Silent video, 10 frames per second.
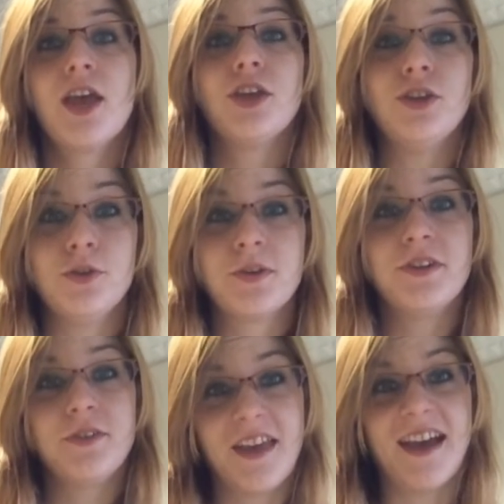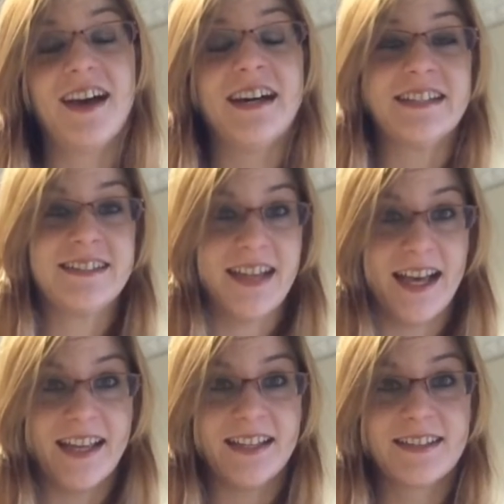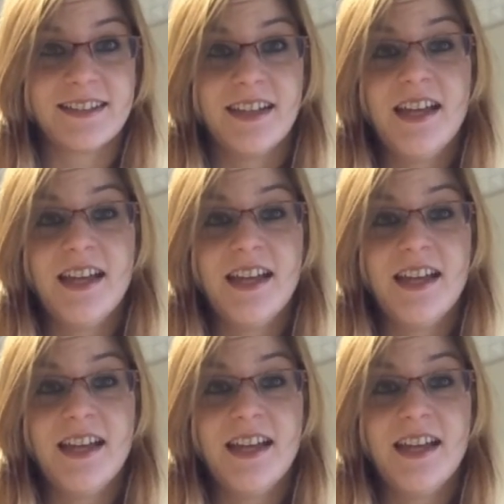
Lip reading: You can do that on a diet.